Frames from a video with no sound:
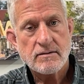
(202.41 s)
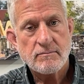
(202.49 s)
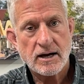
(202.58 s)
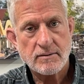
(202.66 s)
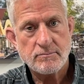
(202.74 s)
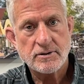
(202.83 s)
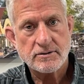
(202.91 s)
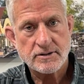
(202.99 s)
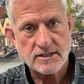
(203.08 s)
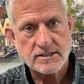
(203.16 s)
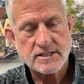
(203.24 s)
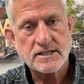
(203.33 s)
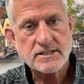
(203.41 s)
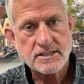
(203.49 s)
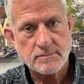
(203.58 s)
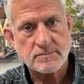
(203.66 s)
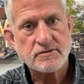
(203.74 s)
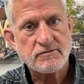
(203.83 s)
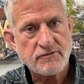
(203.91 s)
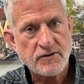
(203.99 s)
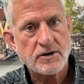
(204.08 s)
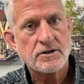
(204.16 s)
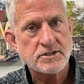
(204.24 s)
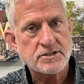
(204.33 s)
by building systems
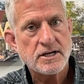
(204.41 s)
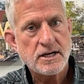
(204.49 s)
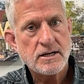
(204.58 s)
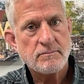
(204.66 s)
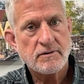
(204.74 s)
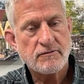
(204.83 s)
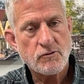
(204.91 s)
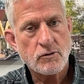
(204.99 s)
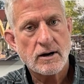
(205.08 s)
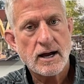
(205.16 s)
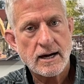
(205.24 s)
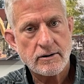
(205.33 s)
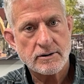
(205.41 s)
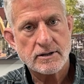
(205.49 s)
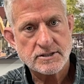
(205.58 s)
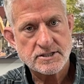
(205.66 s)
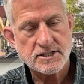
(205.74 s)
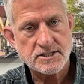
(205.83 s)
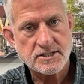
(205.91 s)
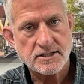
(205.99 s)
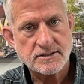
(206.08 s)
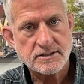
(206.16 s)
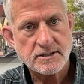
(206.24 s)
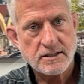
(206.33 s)
first before hiring an assistant.